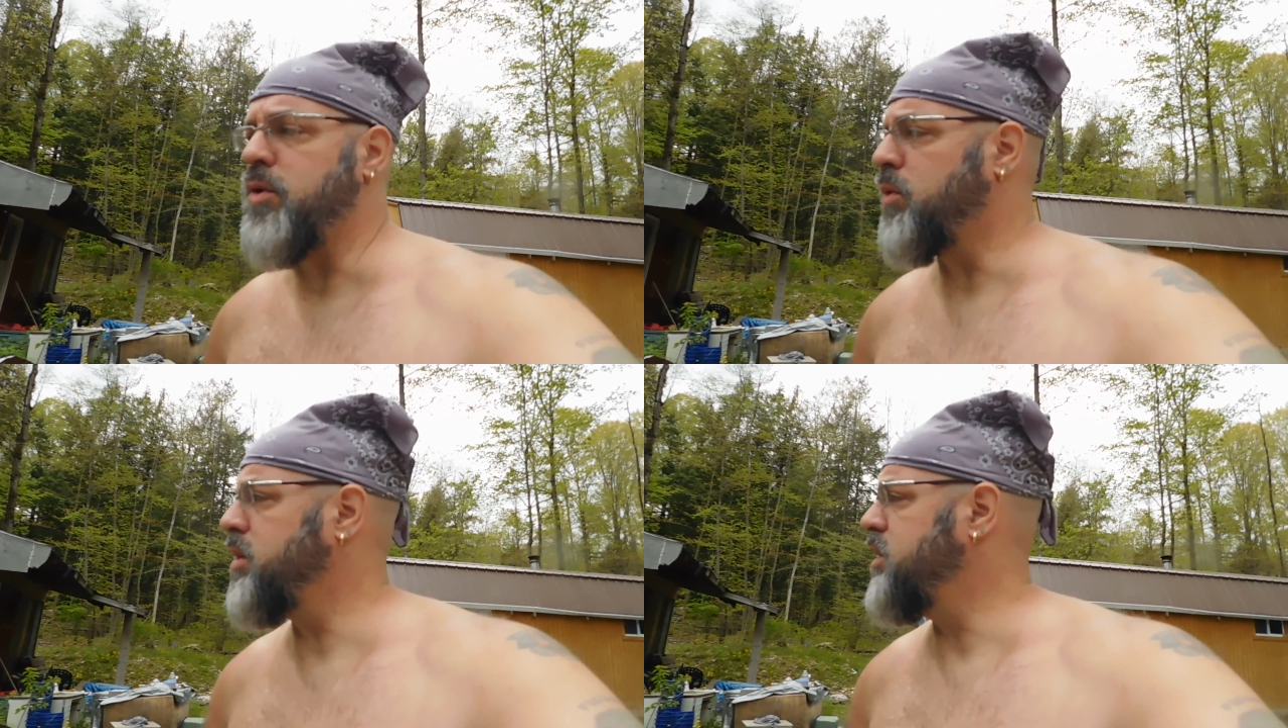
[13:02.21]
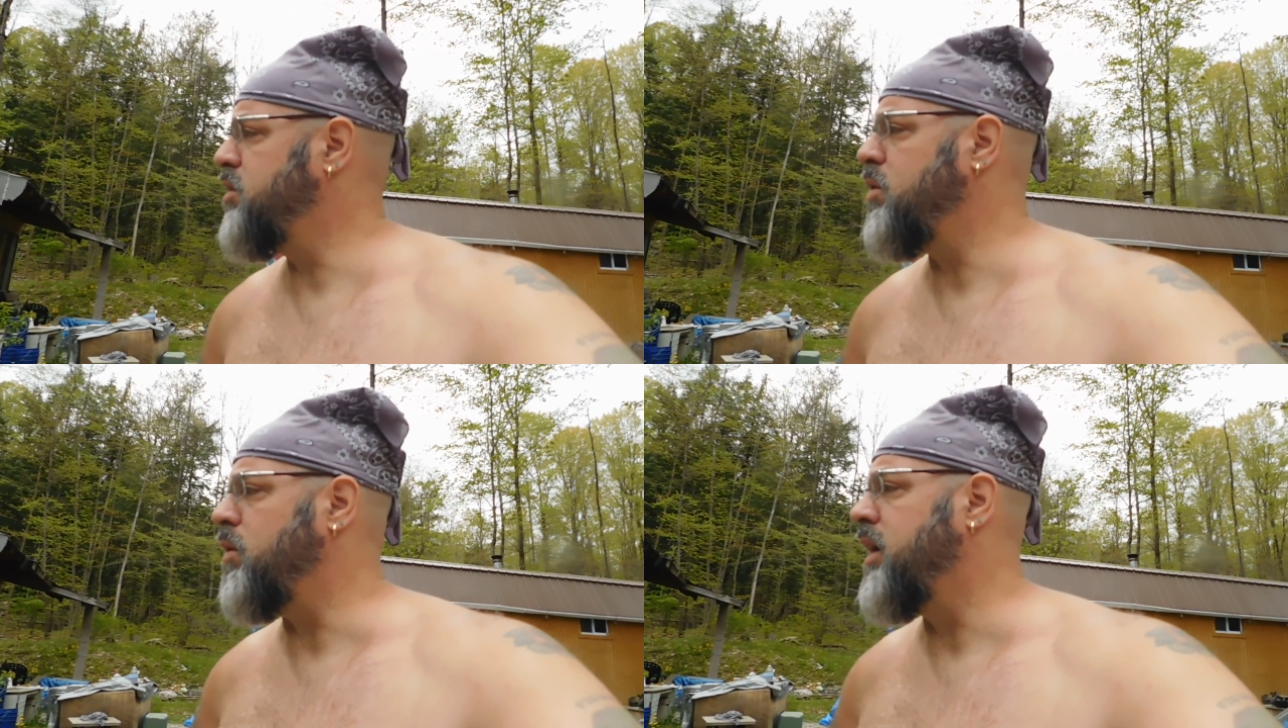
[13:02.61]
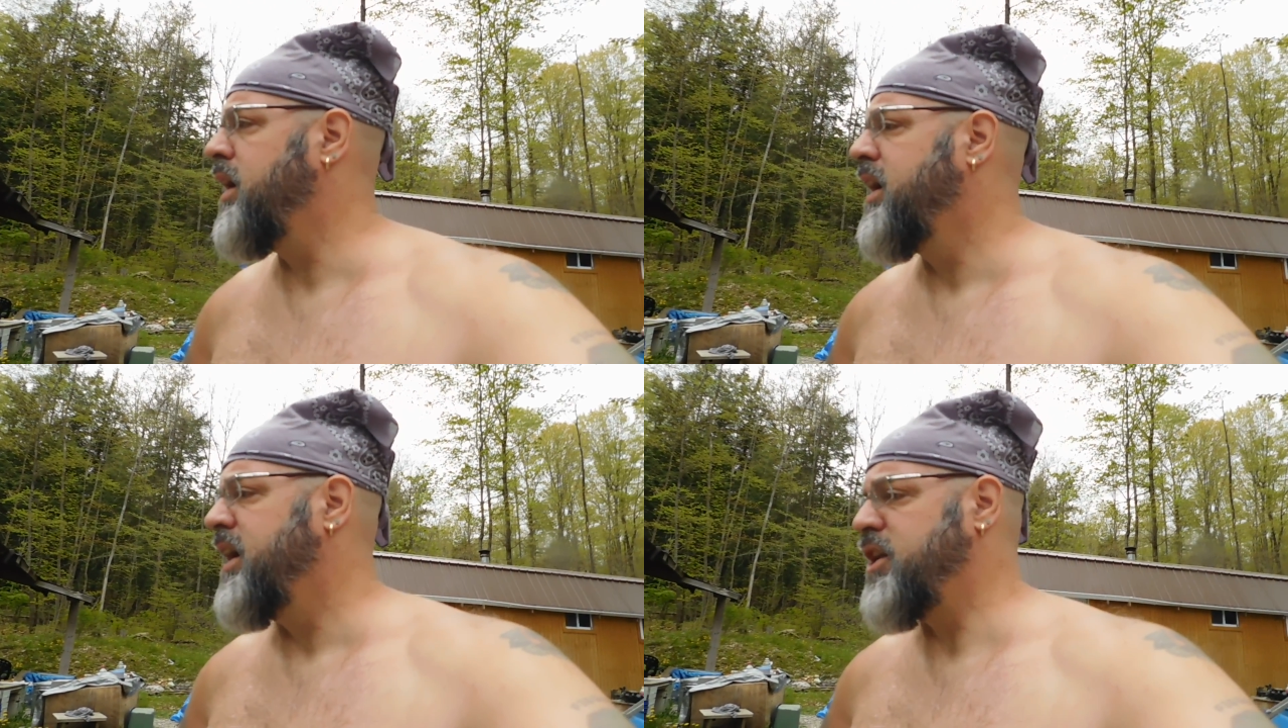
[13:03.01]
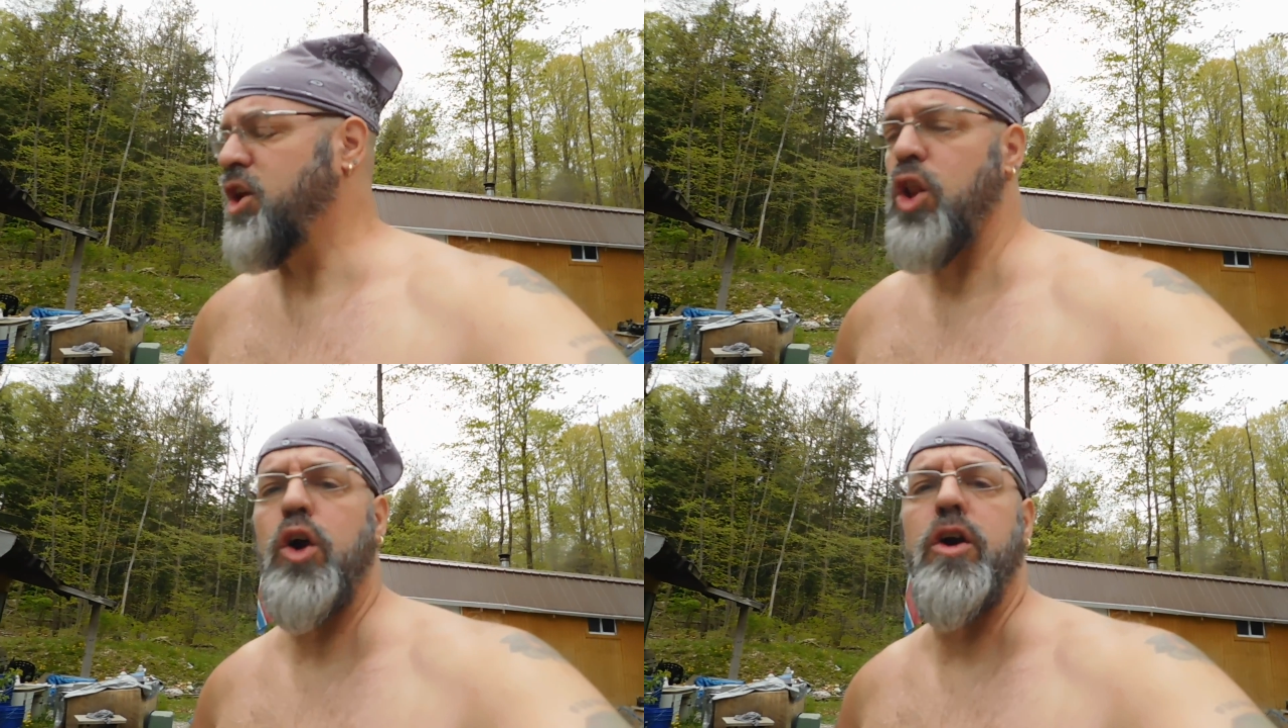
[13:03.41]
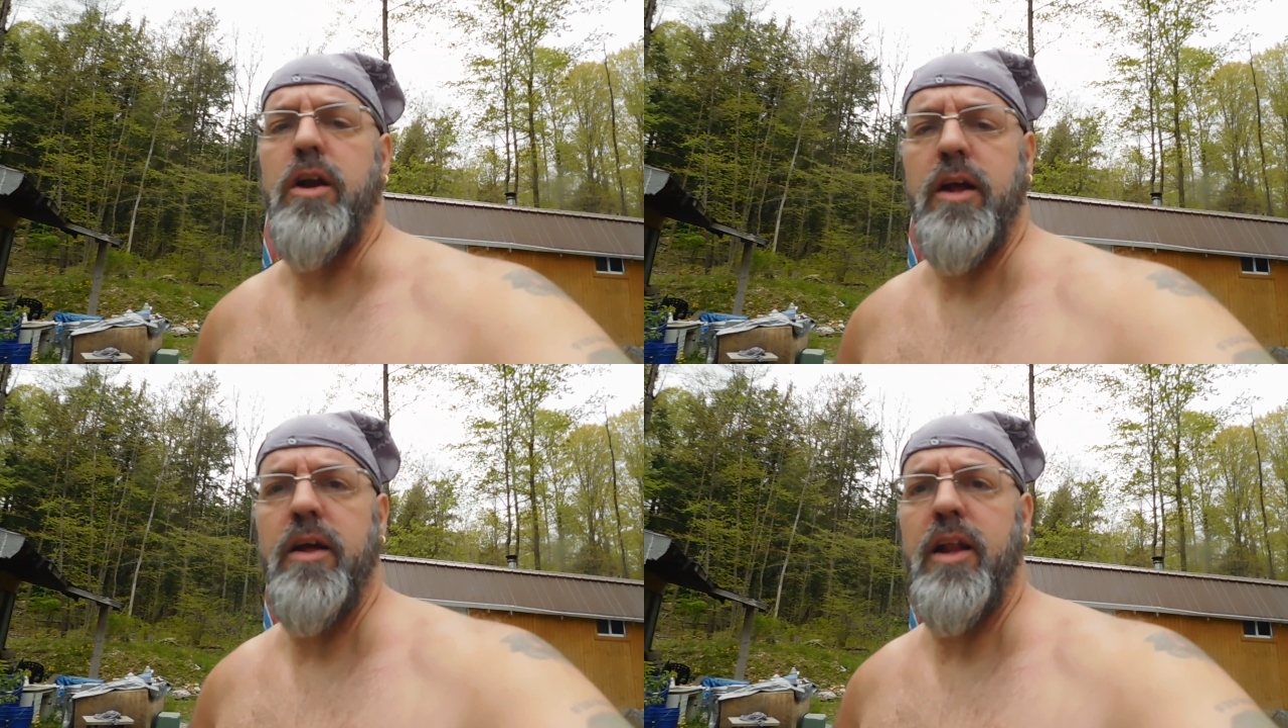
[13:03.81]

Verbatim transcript: You really do. And you learn.